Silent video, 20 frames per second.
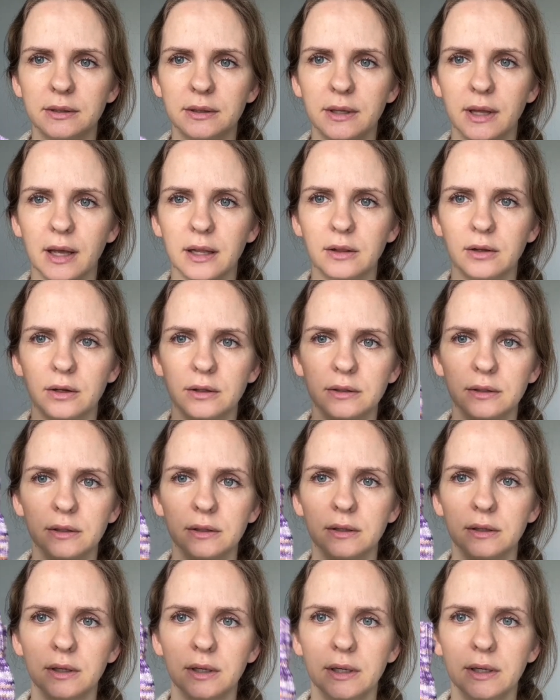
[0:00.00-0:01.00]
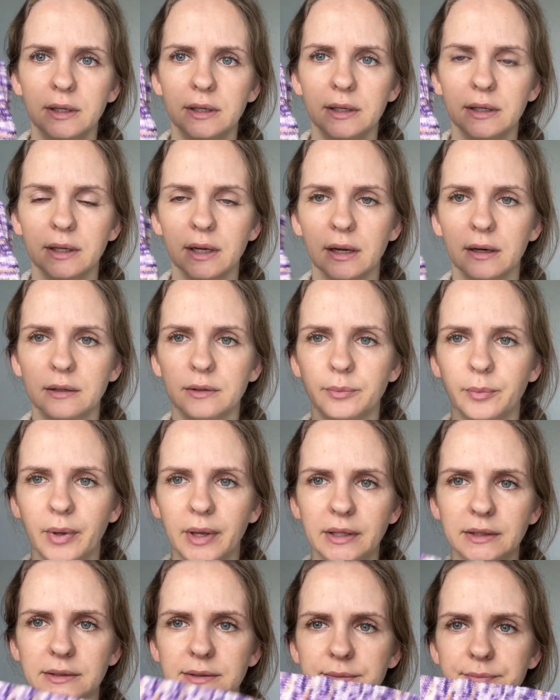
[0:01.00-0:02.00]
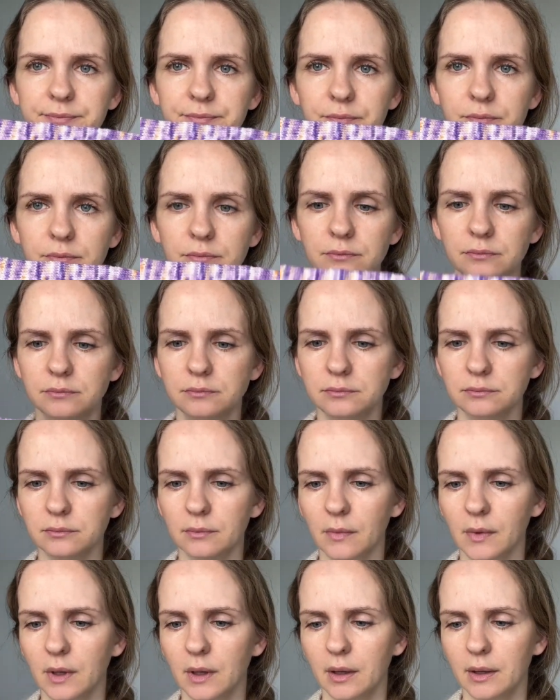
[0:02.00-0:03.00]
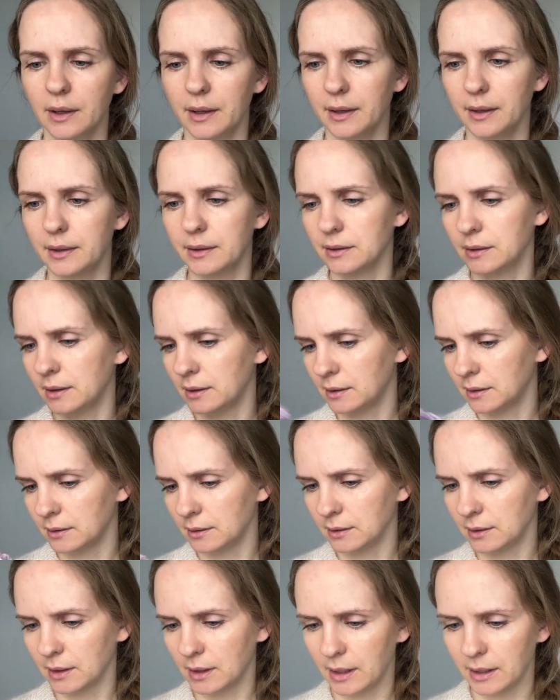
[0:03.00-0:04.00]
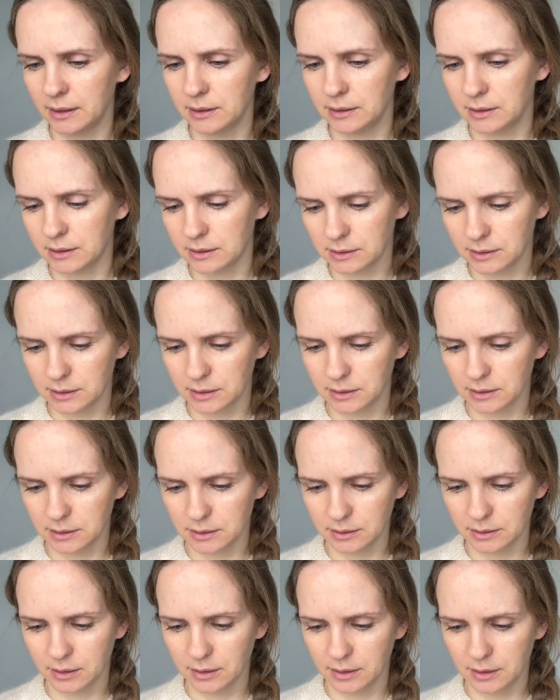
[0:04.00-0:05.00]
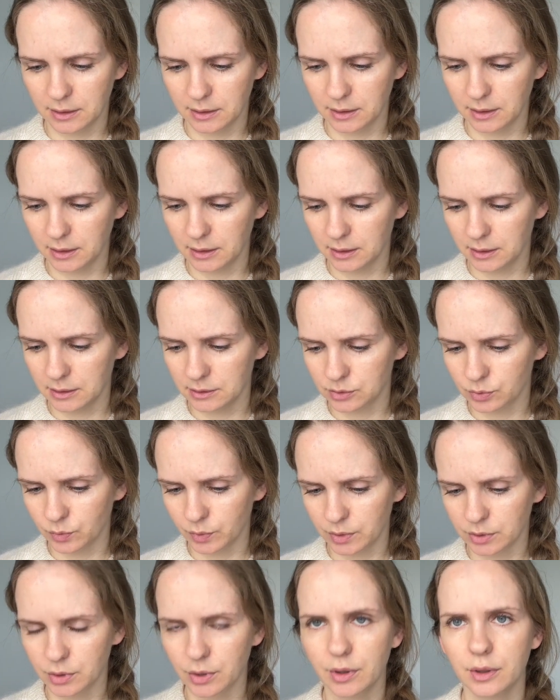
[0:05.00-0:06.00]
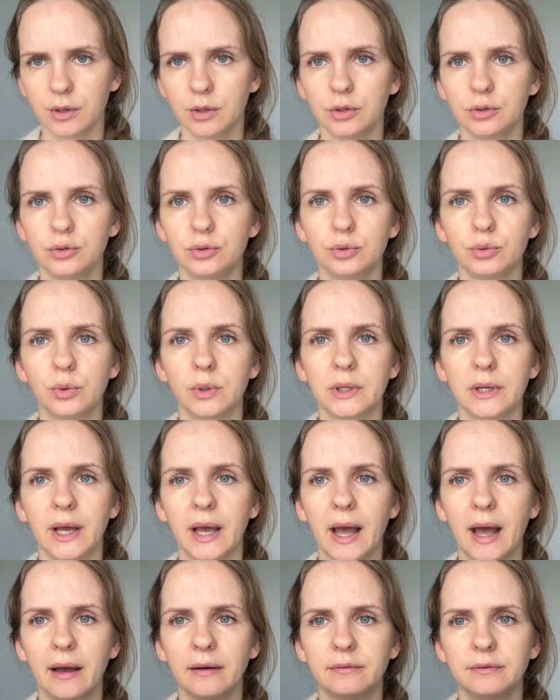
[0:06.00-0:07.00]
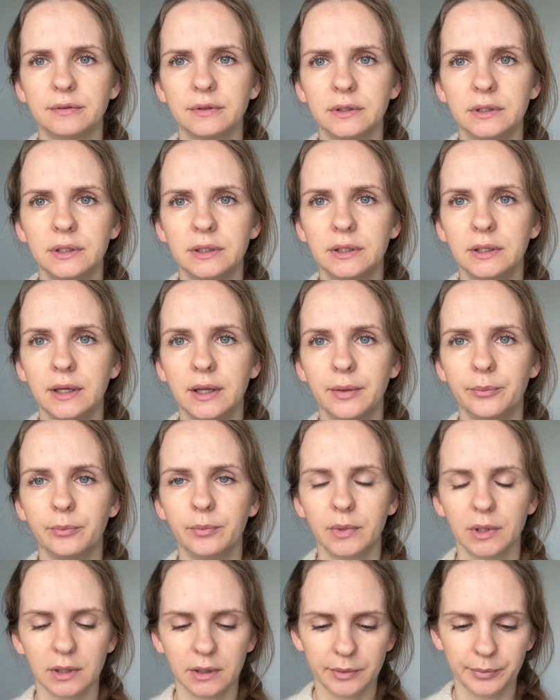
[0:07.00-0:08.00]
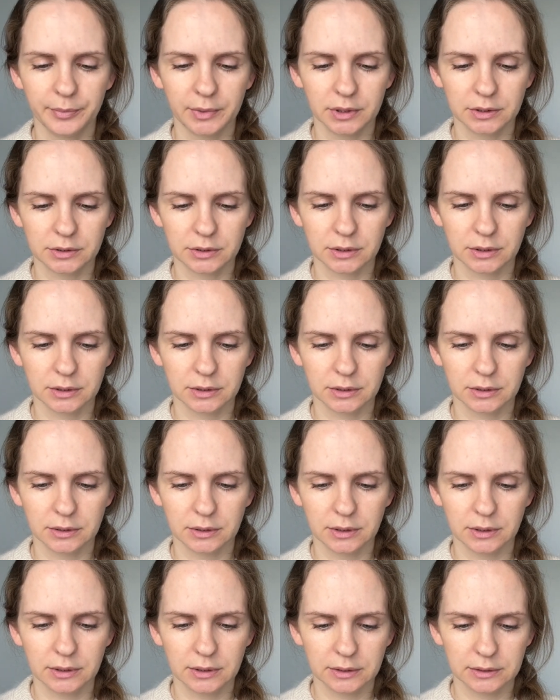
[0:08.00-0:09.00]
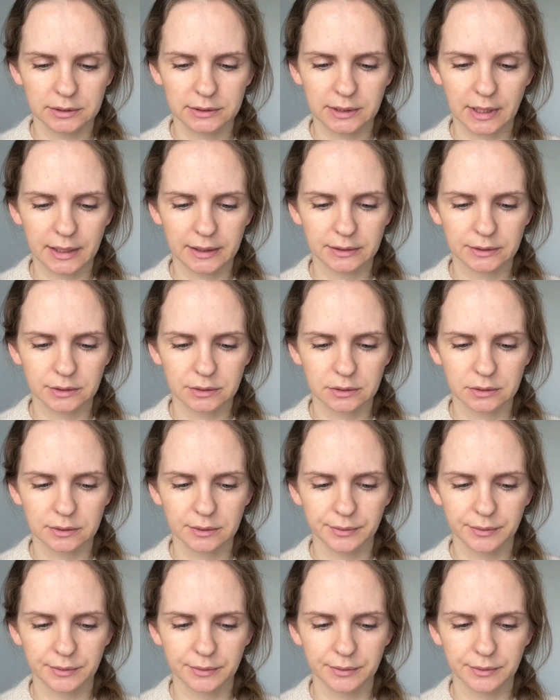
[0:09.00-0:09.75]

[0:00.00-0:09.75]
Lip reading: nylon yarn base. And I knit these with 2.5 millimeter needle size.